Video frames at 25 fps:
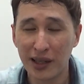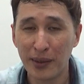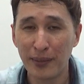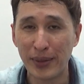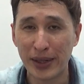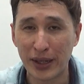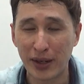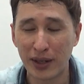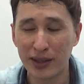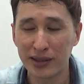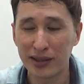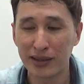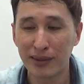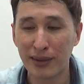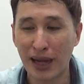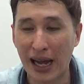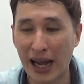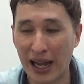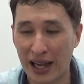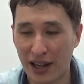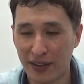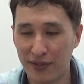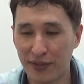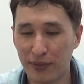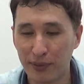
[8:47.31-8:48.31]
because
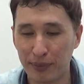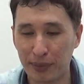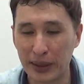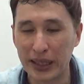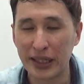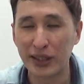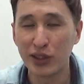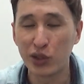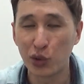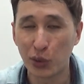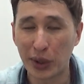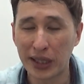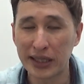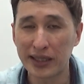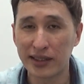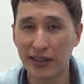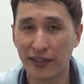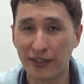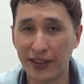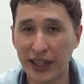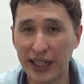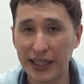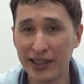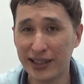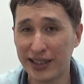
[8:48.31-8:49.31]
I have been doing
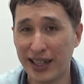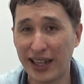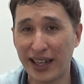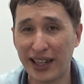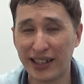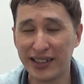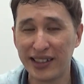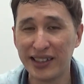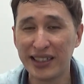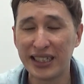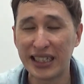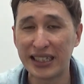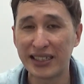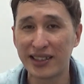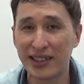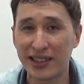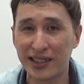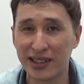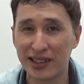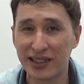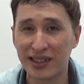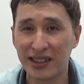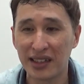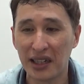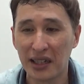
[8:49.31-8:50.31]
surveys and this
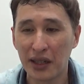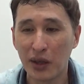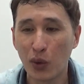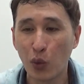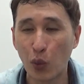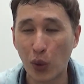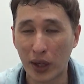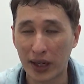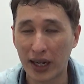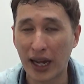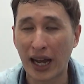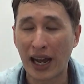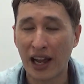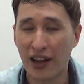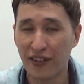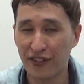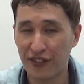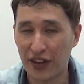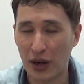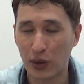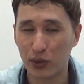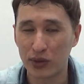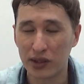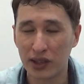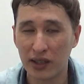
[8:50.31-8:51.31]
is what I have
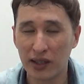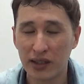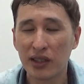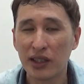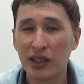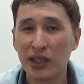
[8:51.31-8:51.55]
found.